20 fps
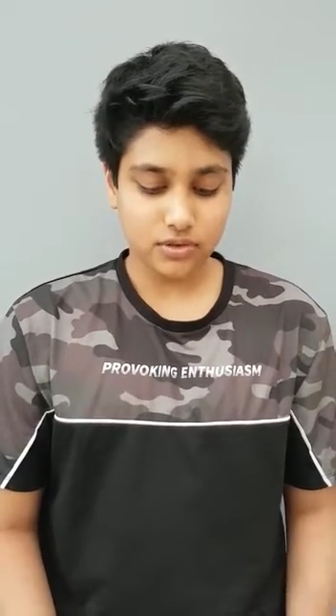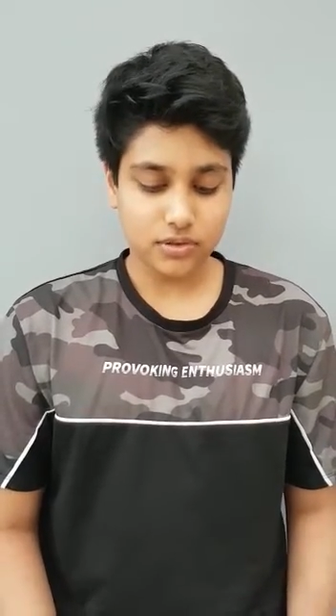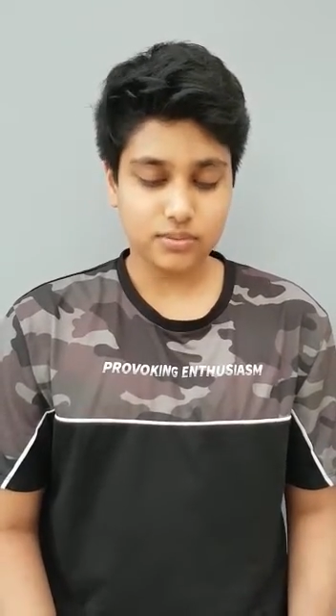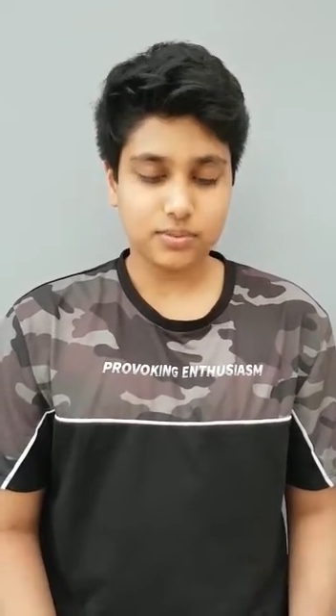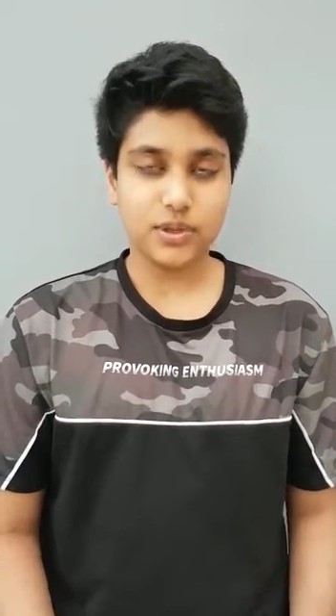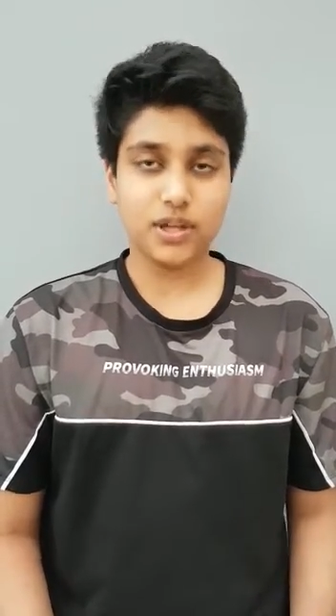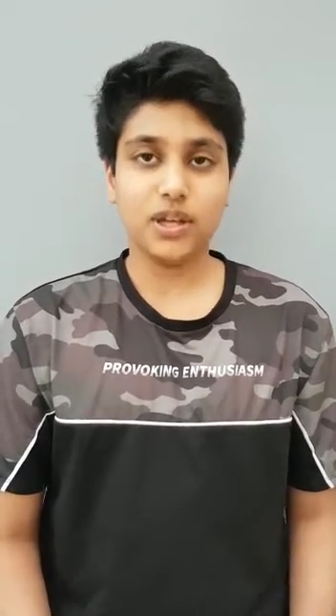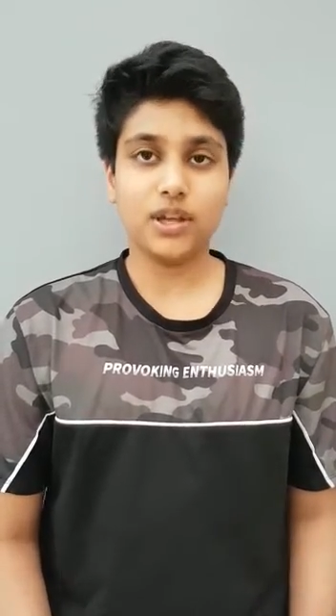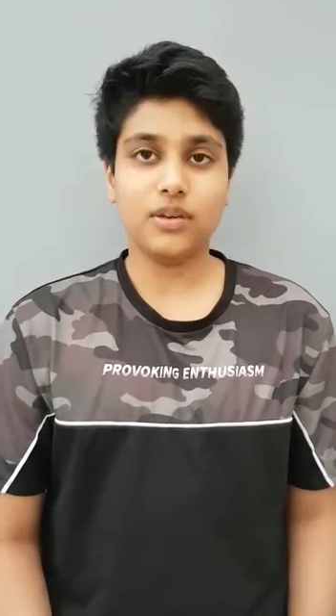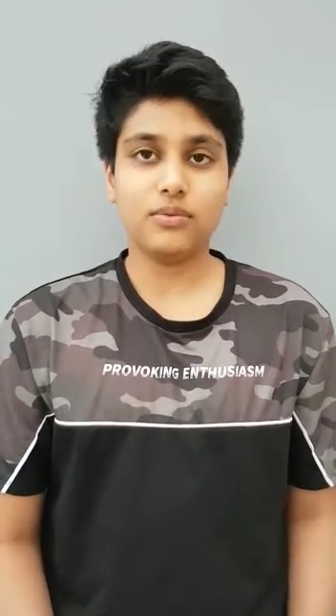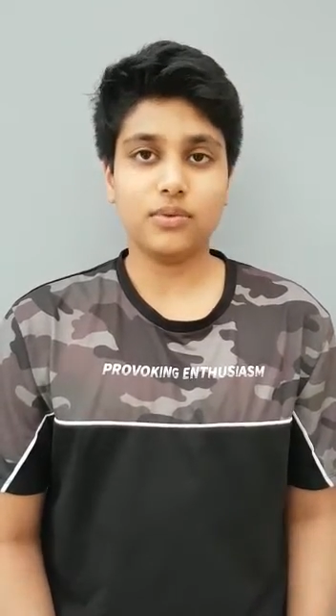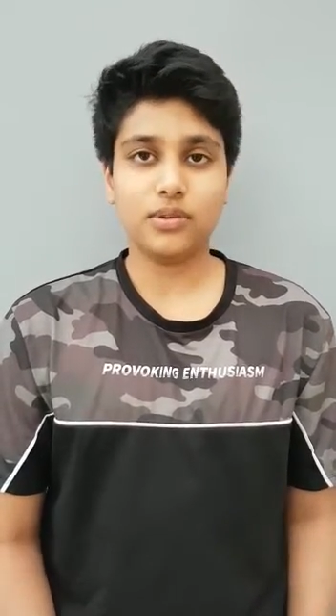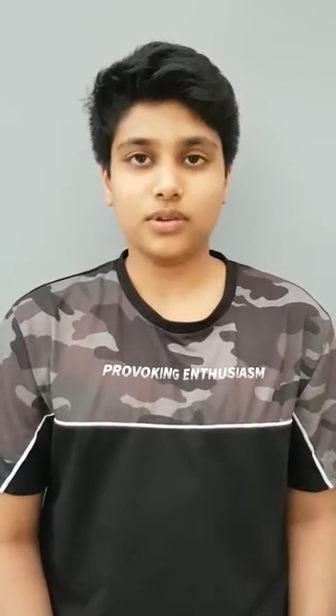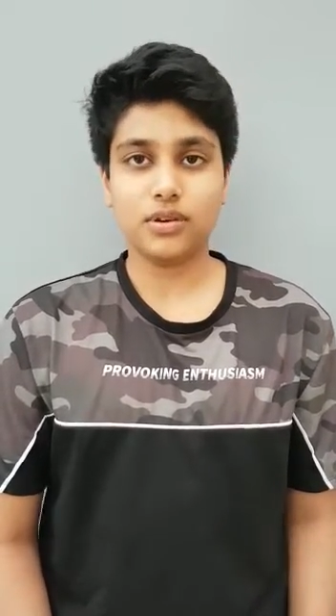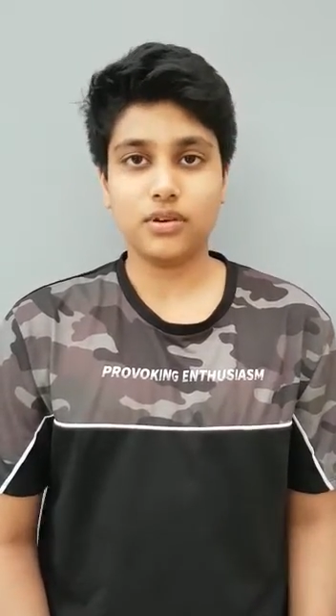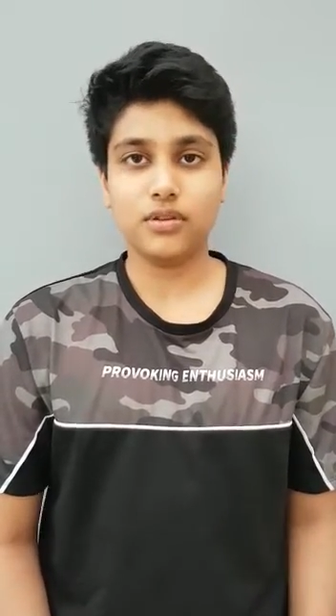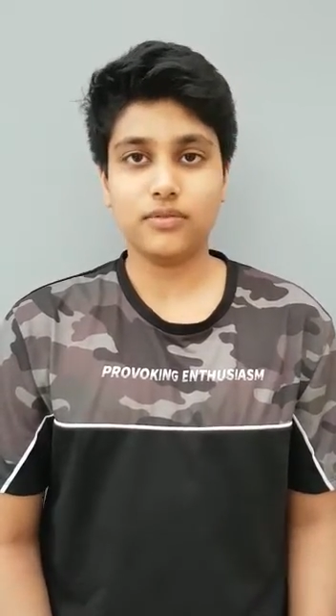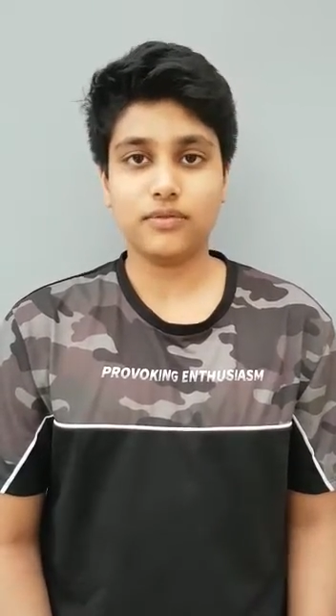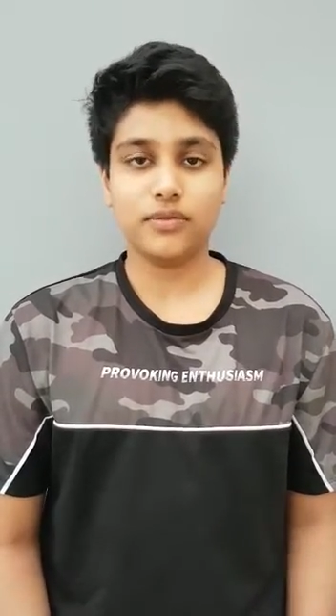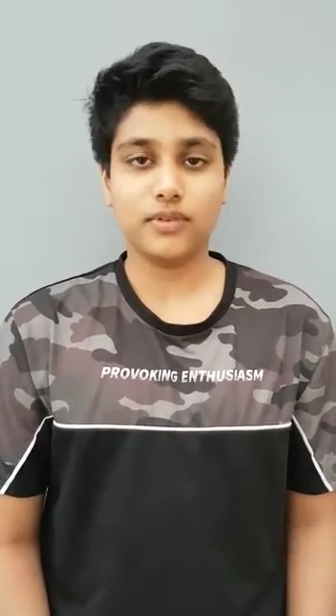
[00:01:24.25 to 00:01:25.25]
Speaking with
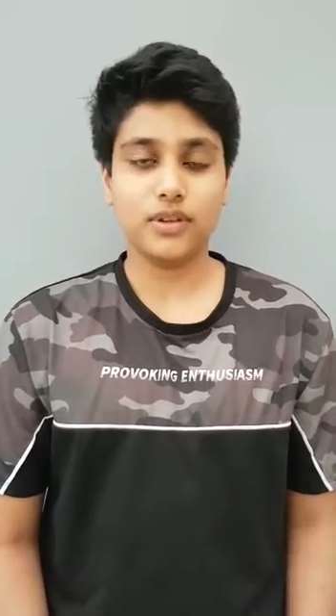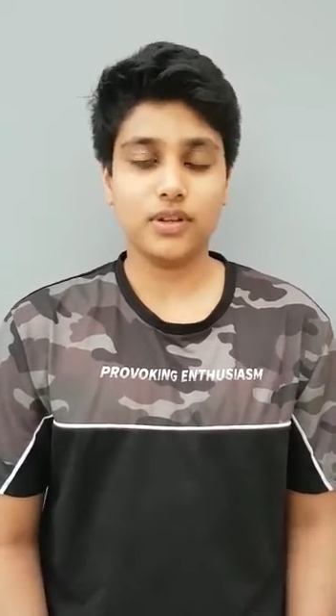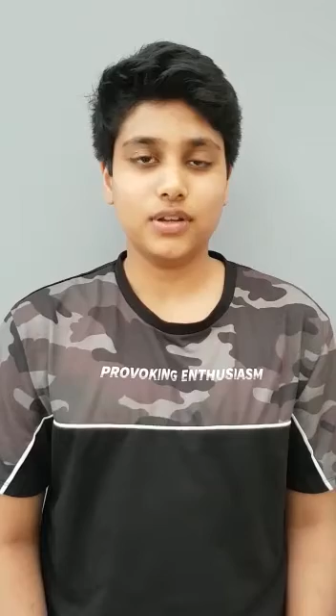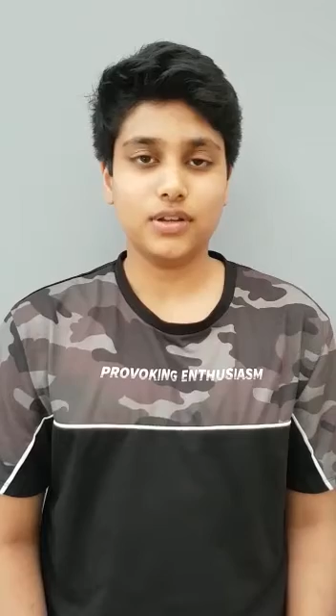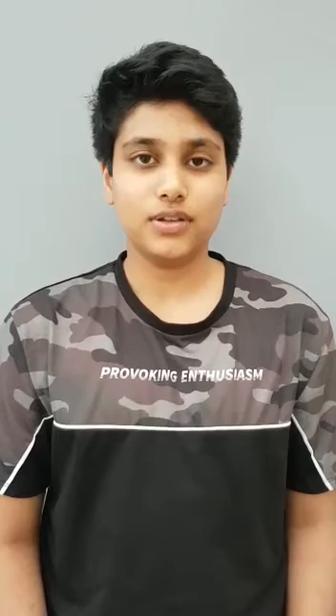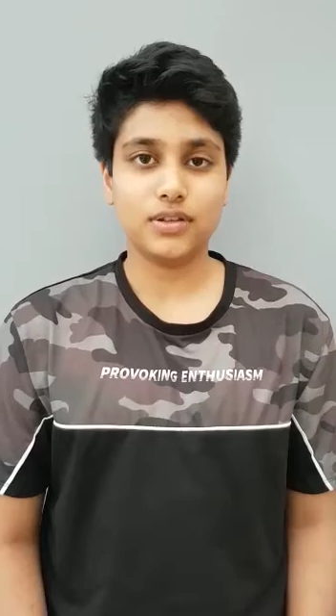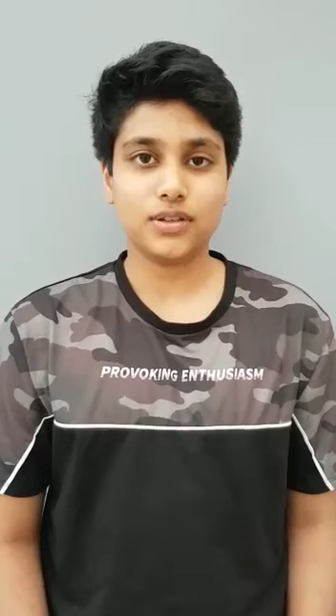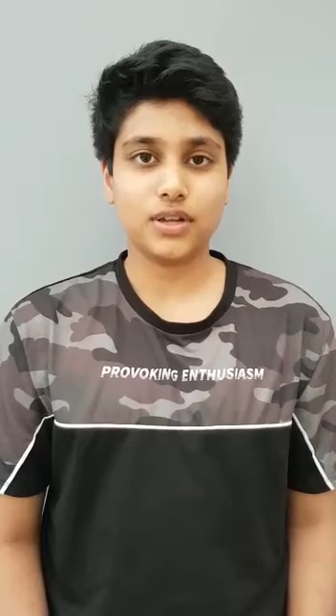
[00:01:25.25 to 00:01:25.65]
Confidence.